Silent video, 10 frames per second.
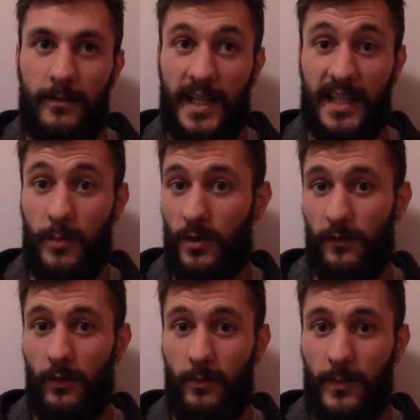And that's
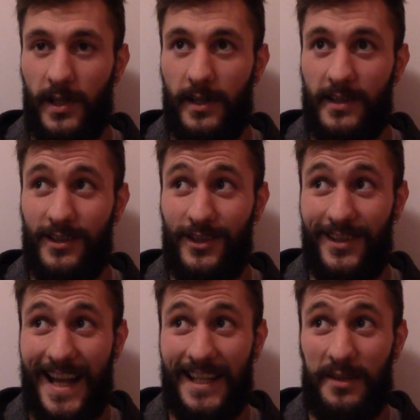beautiful because
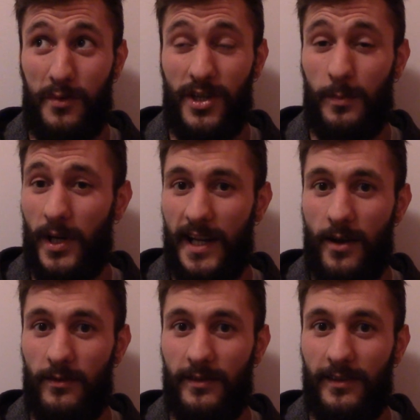that's what you're putting
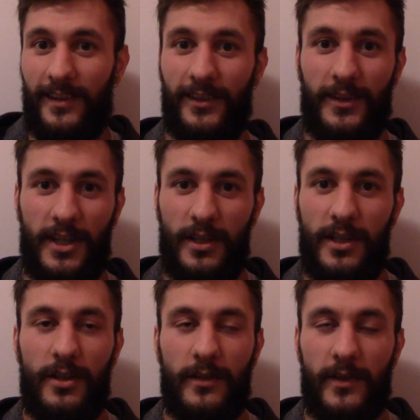out. The
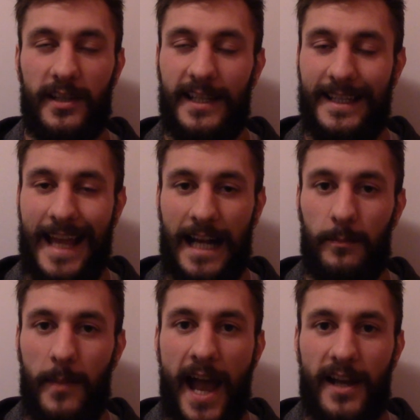universe is an exact
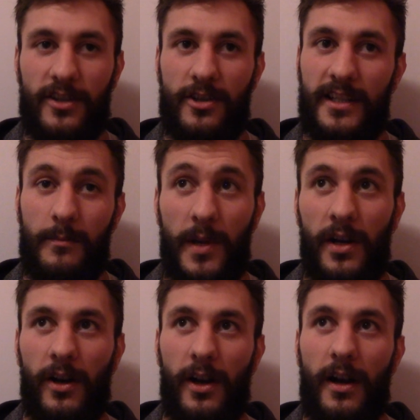match. It's a
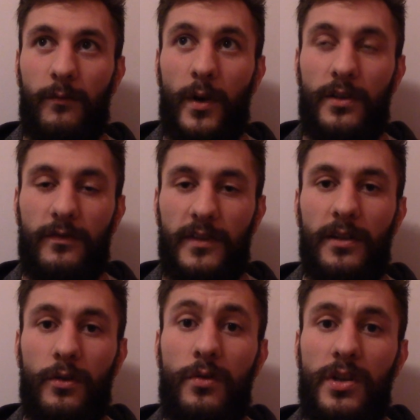mirror of what you
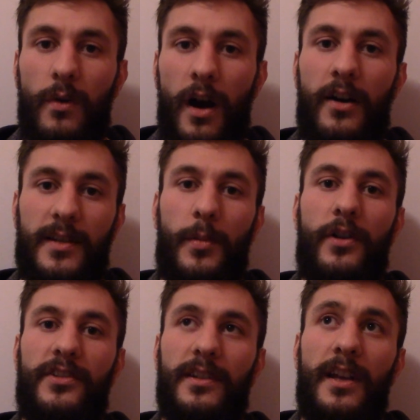feel, who you are as a
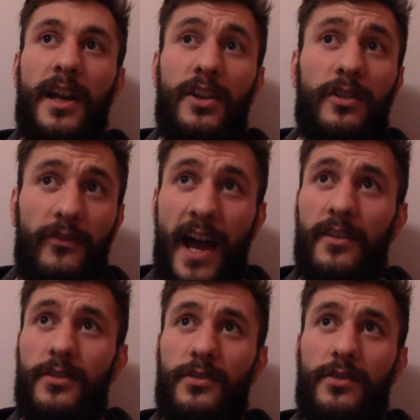person, your
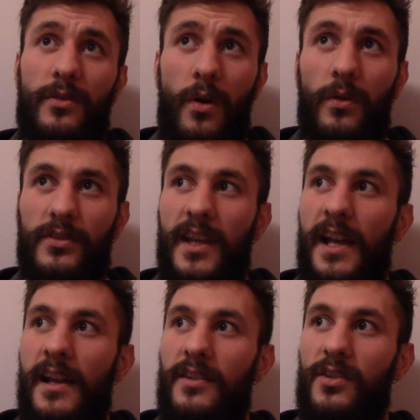values, your goals.
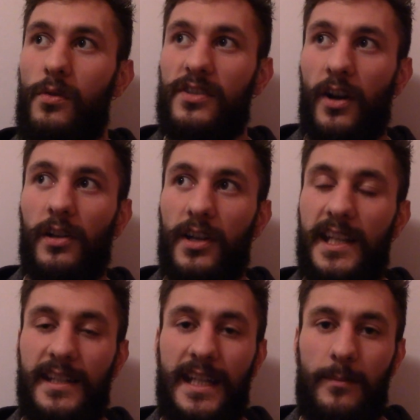So start
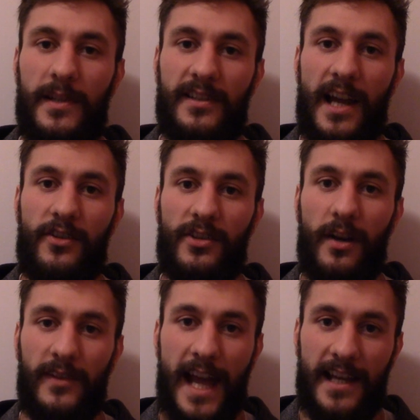looking deep inside
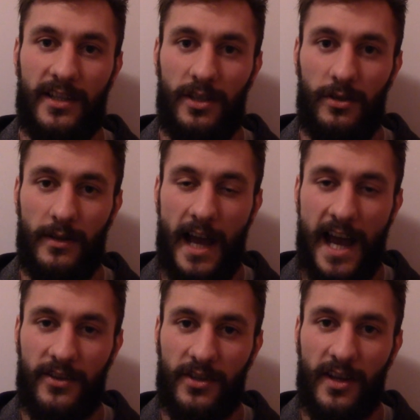yourself and ask
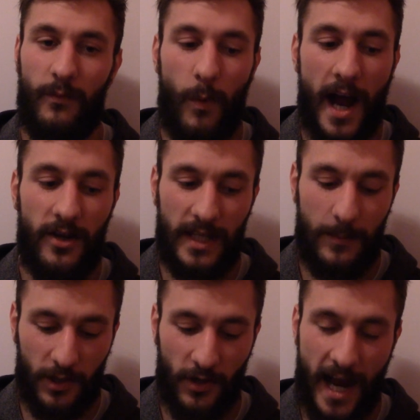yourself, why do you
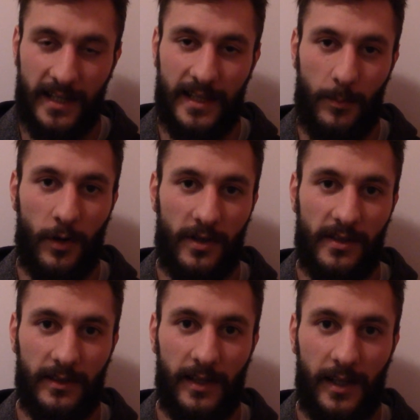keep attracting that
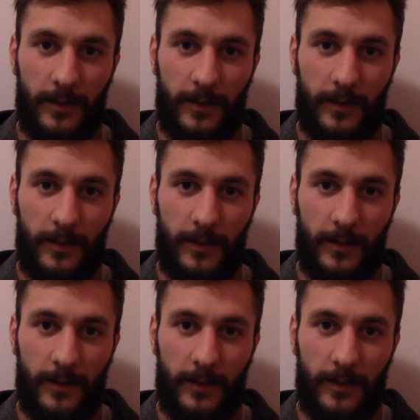person?